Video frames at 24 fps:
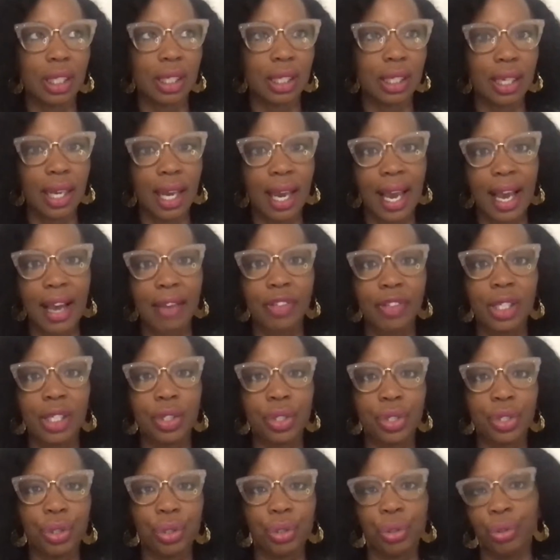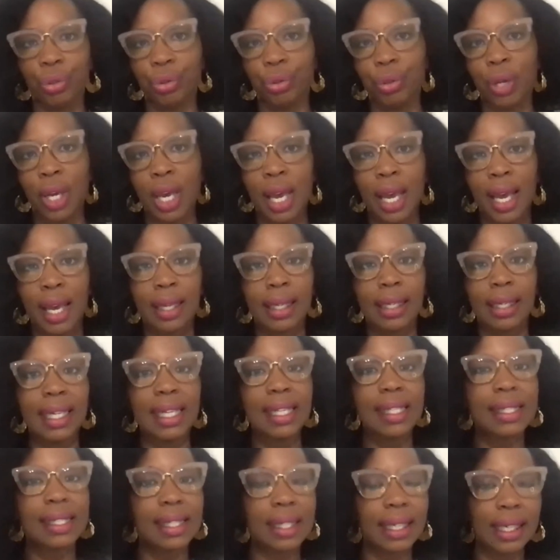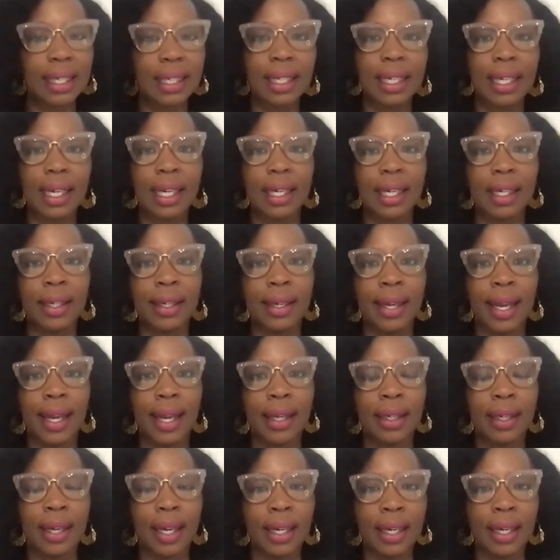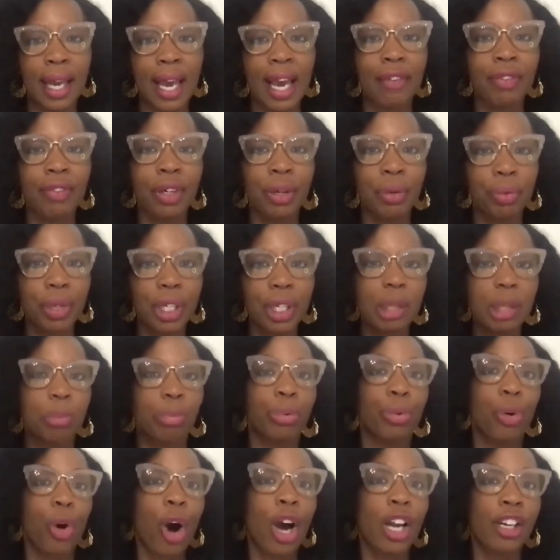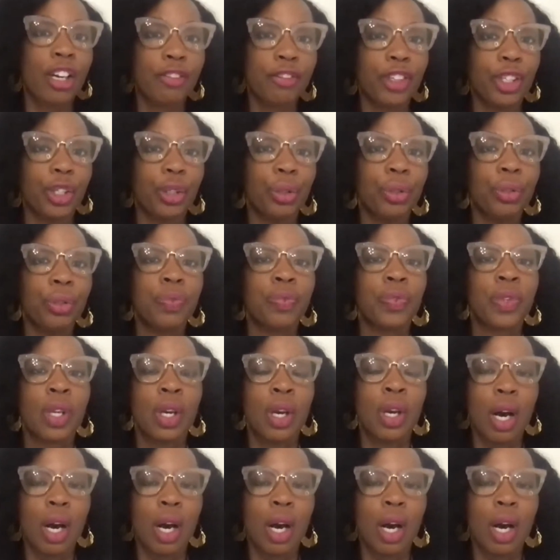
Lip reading: and having to listen and having a really broad view